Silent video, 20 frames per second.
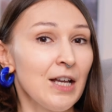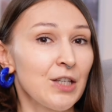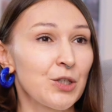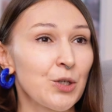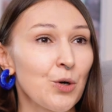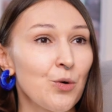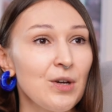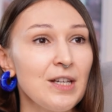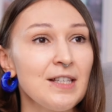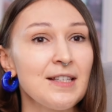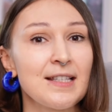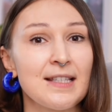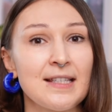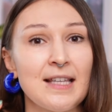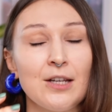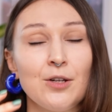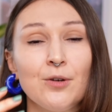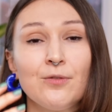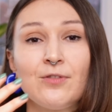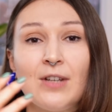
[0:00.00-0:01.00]
So
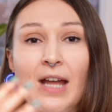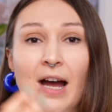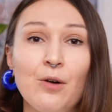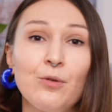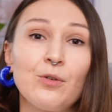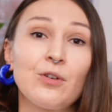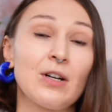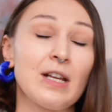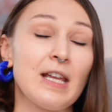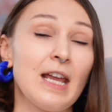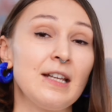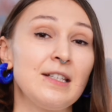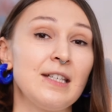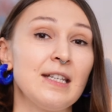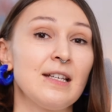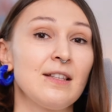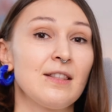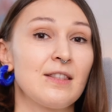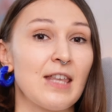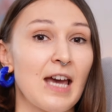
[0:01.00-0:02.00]
instead of now
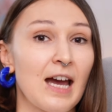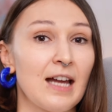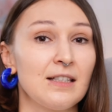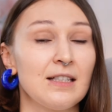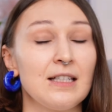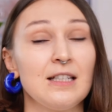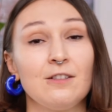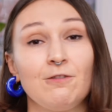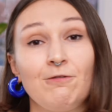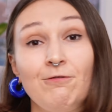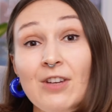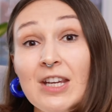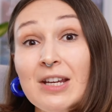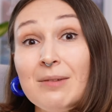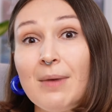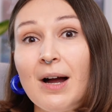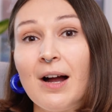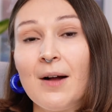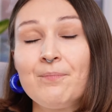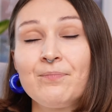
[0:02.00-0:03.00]
creating that in
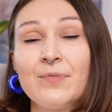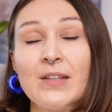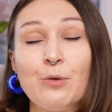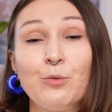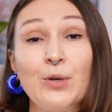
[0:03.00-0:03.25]
Figma,